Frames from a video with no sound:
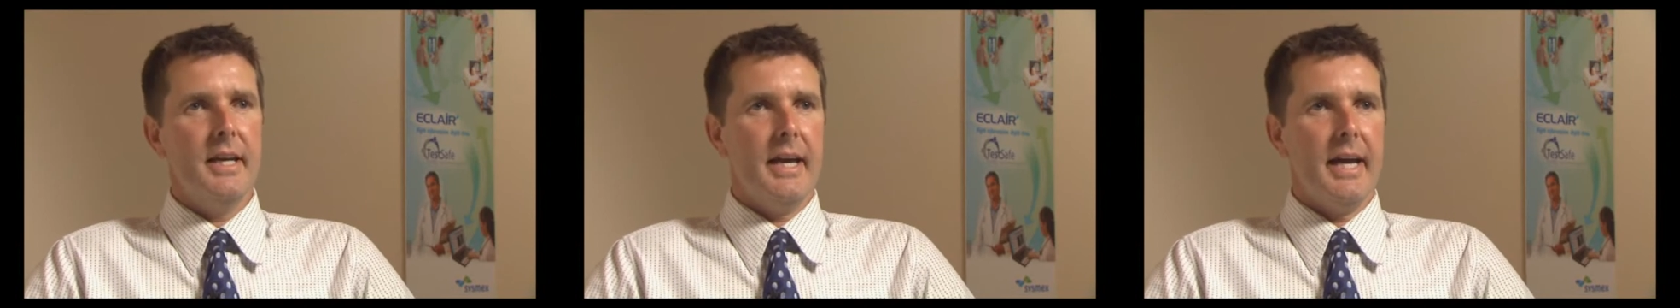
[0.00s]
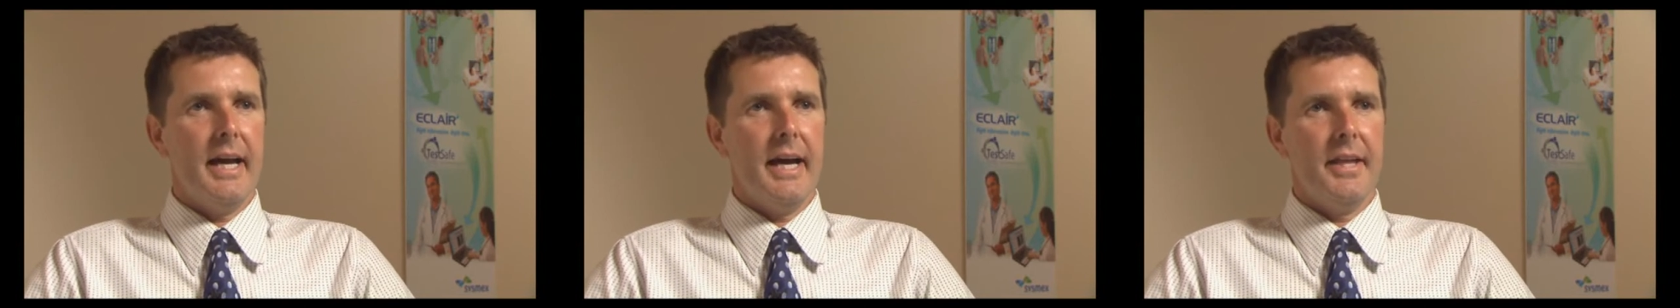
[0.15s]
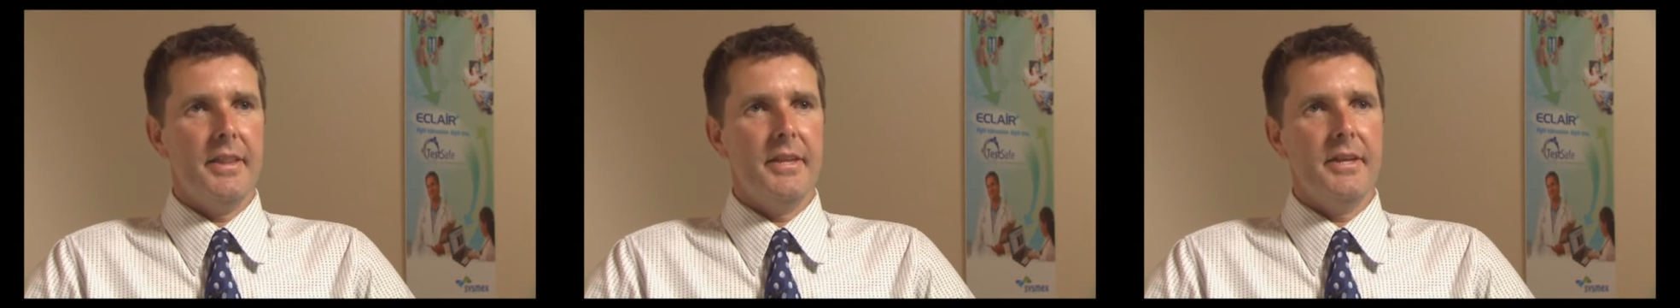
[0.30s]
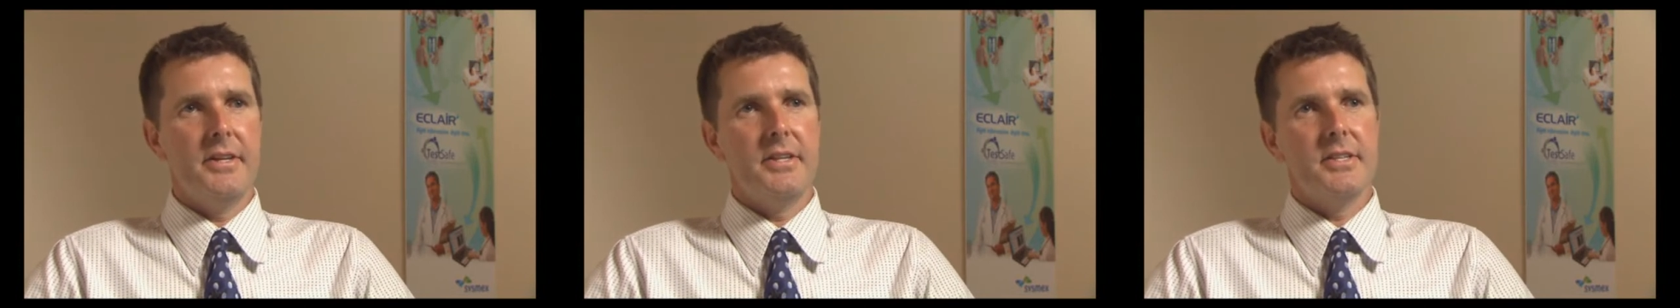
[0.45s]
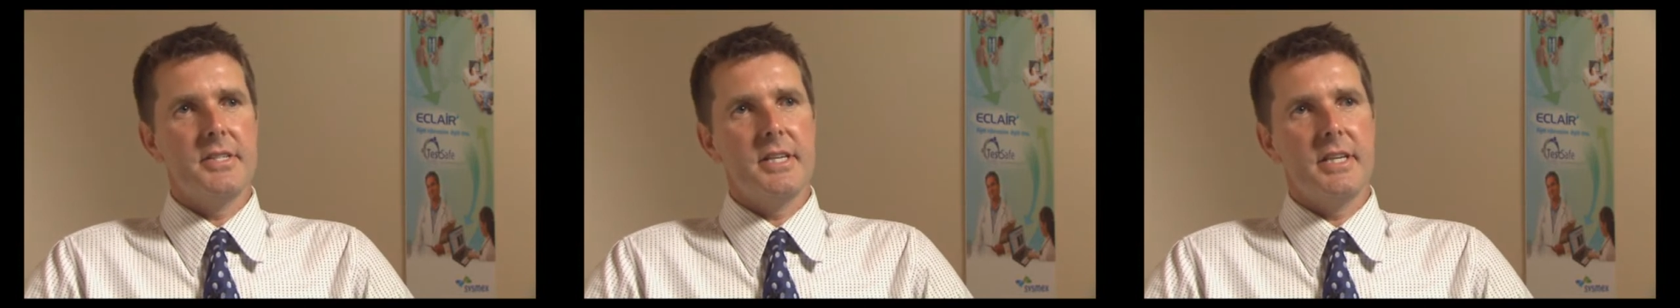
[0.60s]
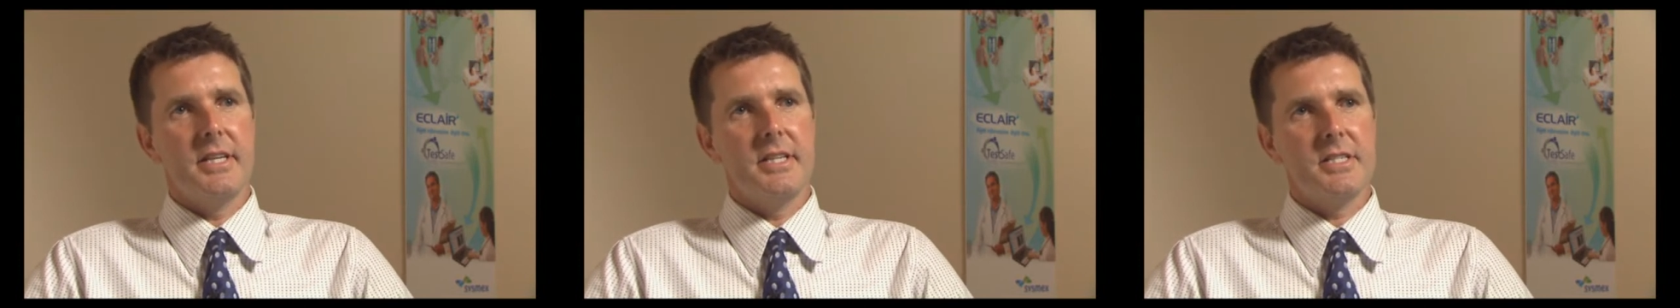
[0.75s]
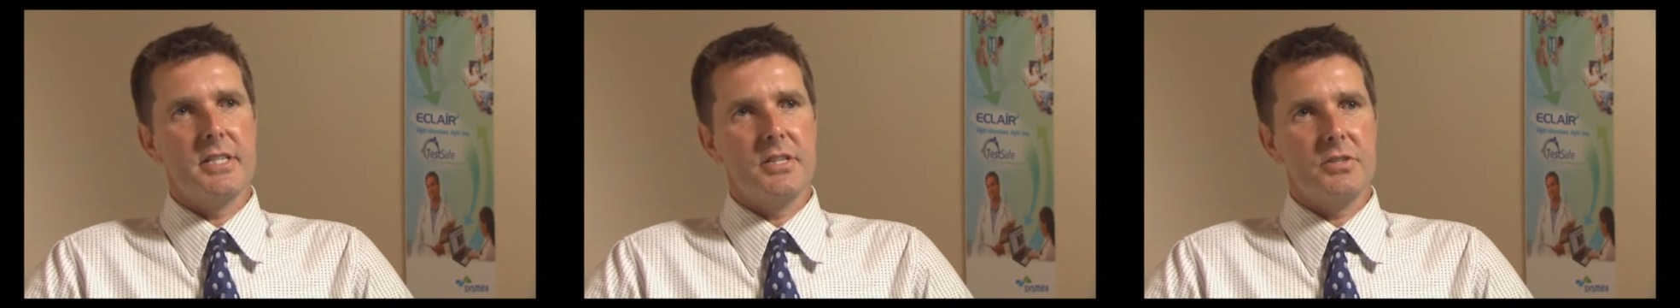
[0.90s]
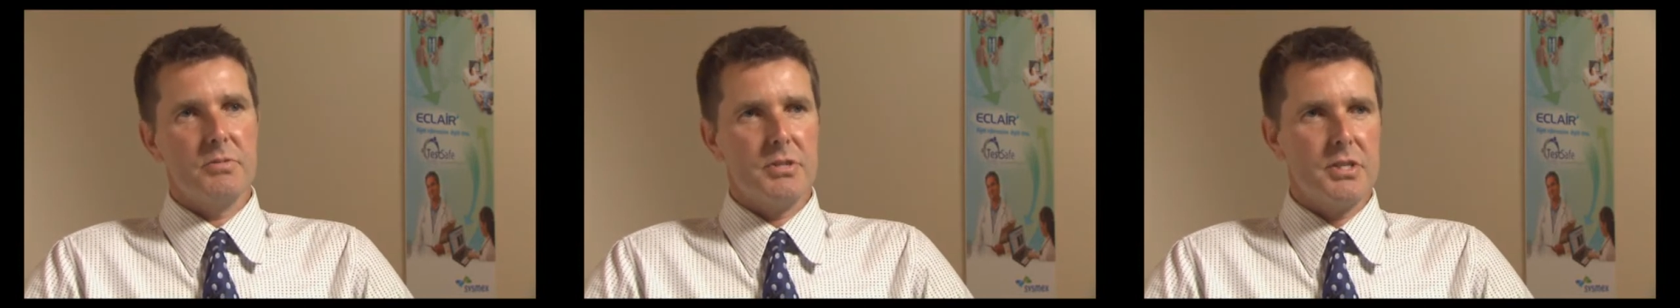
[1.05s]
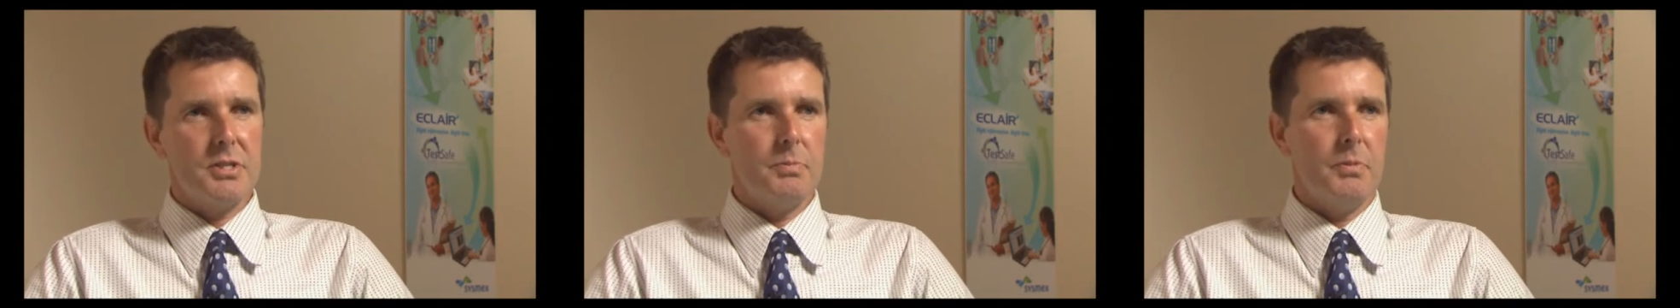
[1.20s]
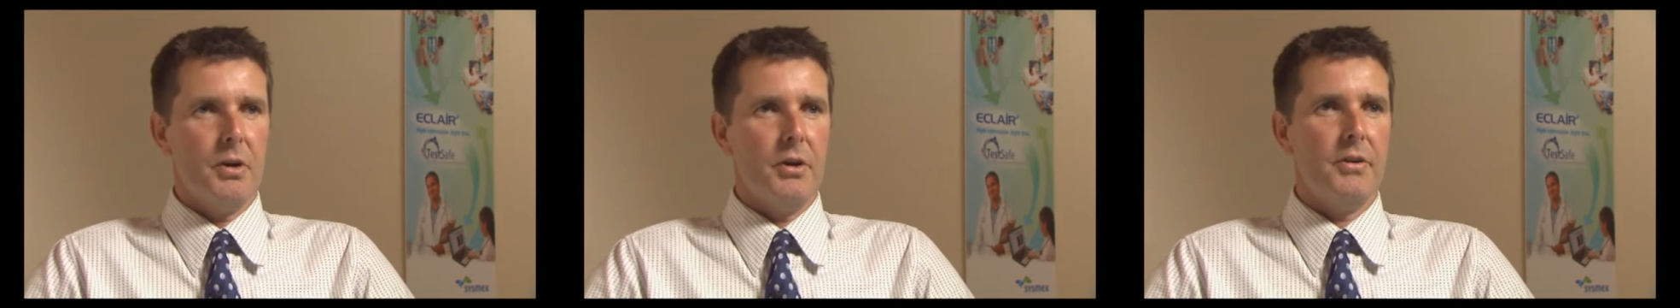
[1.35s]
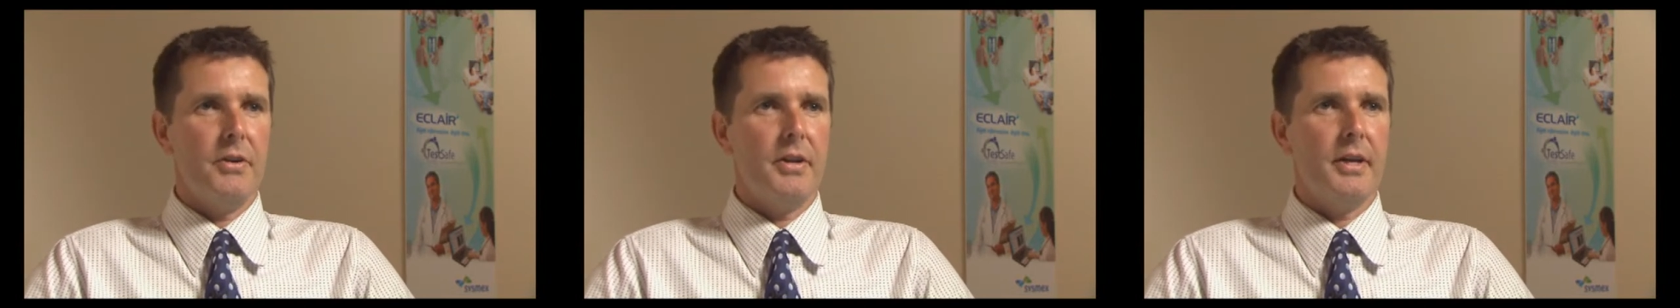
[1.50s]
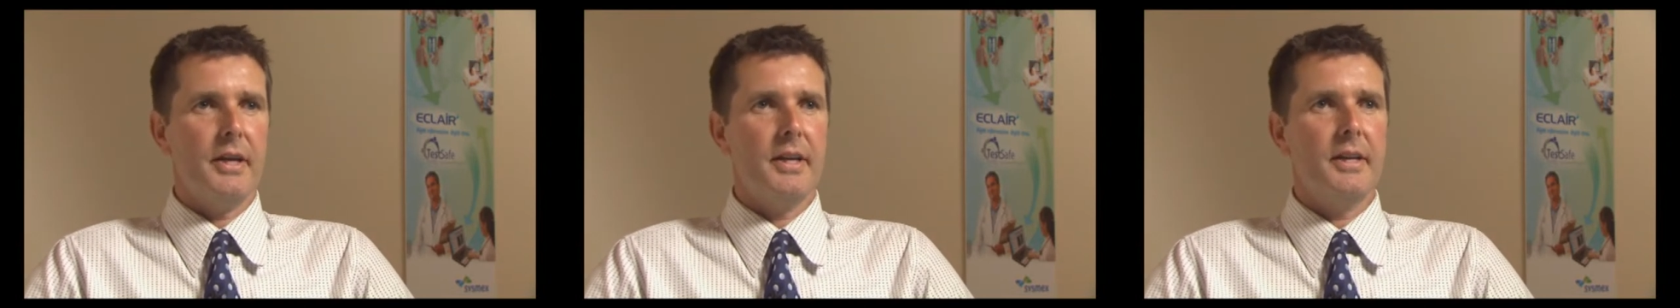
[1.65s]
how their disease is responding.